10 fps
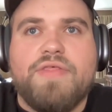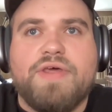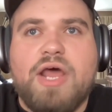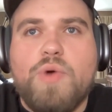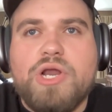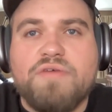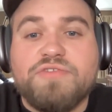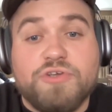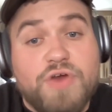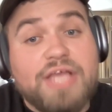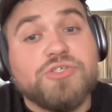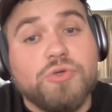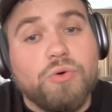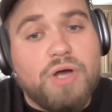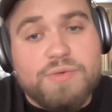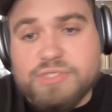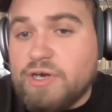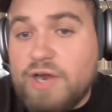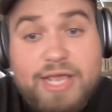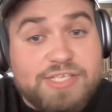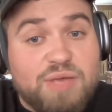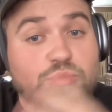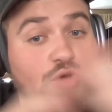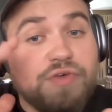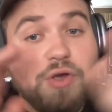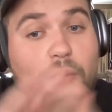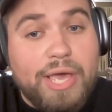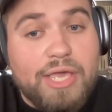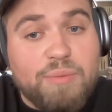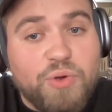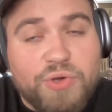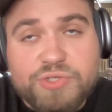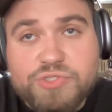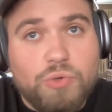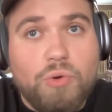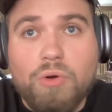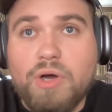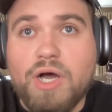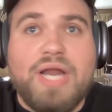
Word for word: And then I went off to grad school. I was like, all right, guys, I'm moving away. I'm going to school.